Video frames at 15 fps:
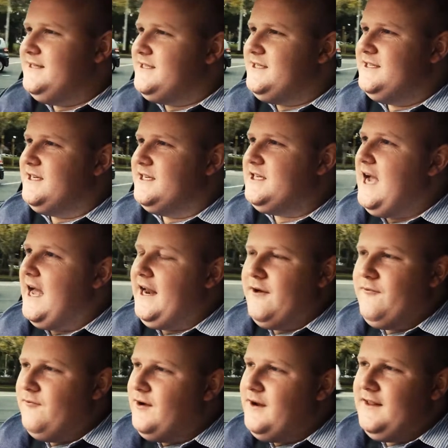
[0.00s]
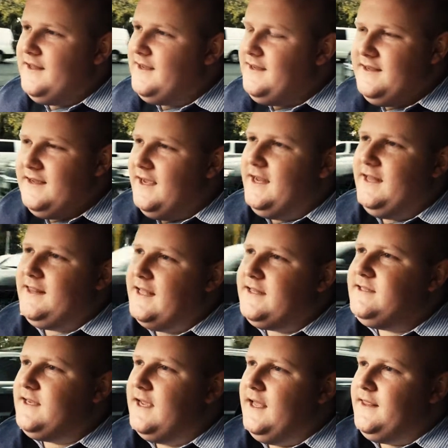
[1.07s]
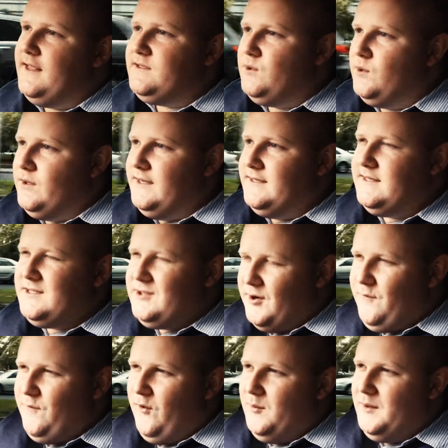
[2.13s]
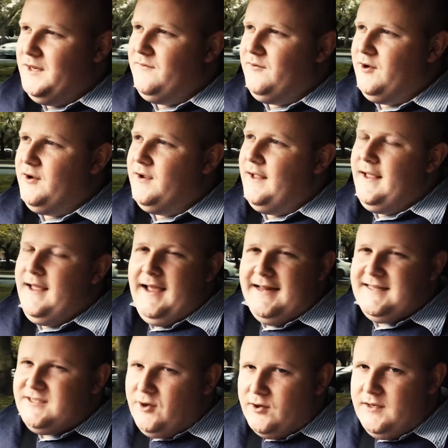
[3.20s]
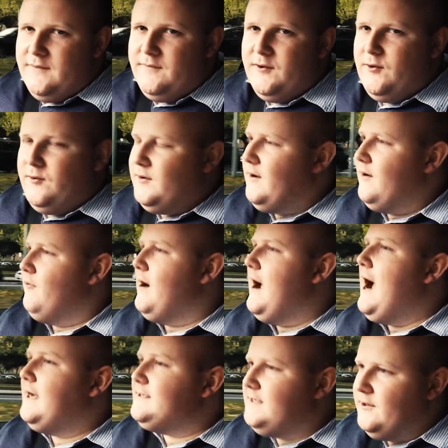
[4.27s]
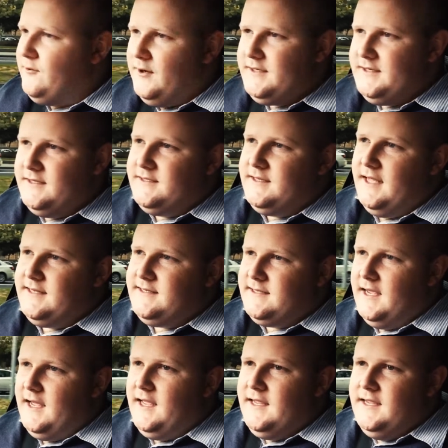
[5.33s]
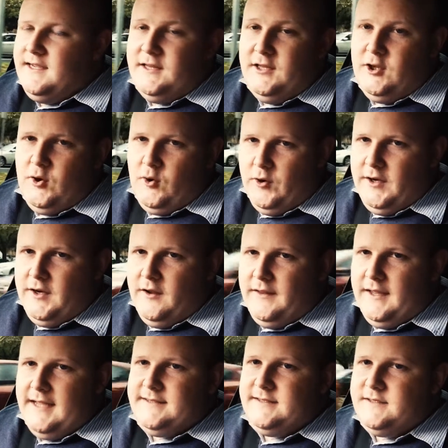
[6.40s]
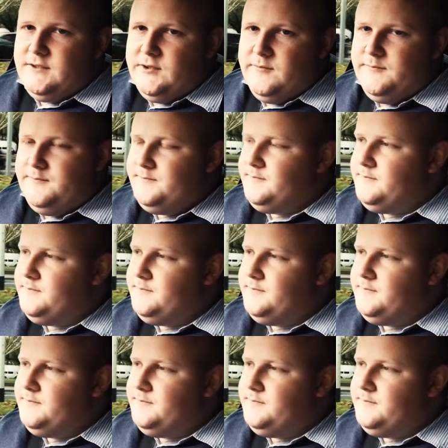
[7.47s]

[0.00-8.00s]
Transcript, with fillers: it's just a chat, and really that's all it is. It's not a formal interview. It's not difficult. Asking questions that you already know the answers to.